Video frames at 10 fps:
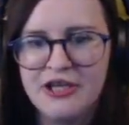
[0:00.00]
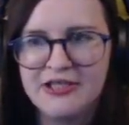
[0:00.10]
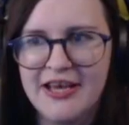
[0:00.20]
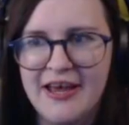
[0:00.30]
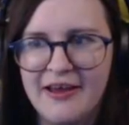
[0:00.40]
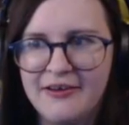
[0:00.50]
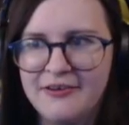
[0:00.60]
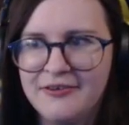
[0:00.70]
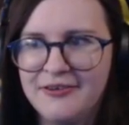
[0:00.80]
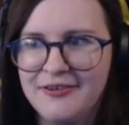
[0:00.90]
is here.
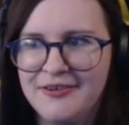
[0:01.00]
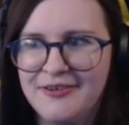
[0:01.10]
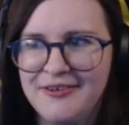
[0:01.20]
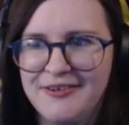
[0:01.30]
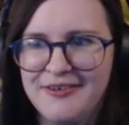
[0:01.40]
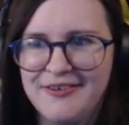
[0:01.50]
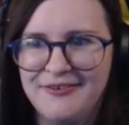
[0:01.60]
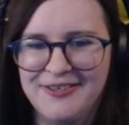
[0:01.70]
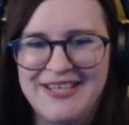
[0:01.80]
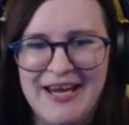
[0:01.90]

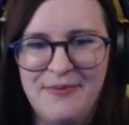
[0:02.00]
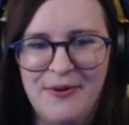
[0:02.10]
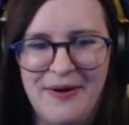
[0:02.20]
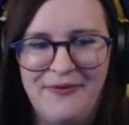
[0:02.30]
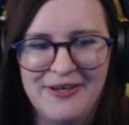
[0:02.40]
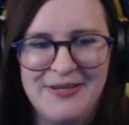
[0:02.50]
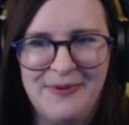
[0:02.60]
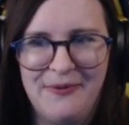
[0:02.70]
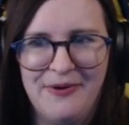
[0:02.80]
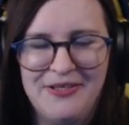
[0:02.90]
We'll tell you more about Foxy
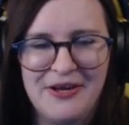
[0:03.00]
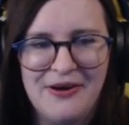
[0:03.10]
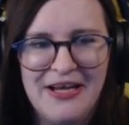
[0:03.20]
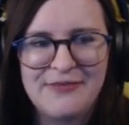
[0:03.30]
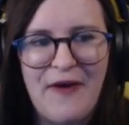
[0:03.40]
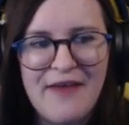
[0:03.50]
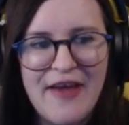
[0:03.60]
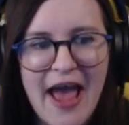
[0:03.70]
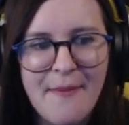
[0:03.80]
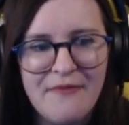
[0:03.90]
about what you do. It's 5
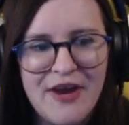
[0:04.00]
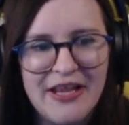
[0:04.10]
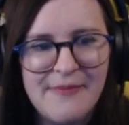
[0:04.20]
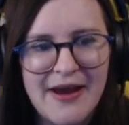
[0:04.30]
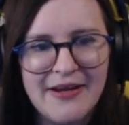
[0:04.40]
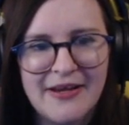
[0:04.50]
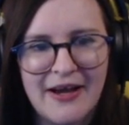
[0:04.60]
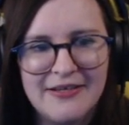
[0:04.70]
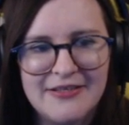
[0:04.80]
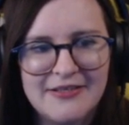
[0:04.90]
a.m. I've nearly made it,
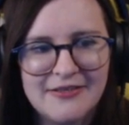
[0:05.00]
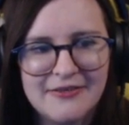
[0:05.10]
guys.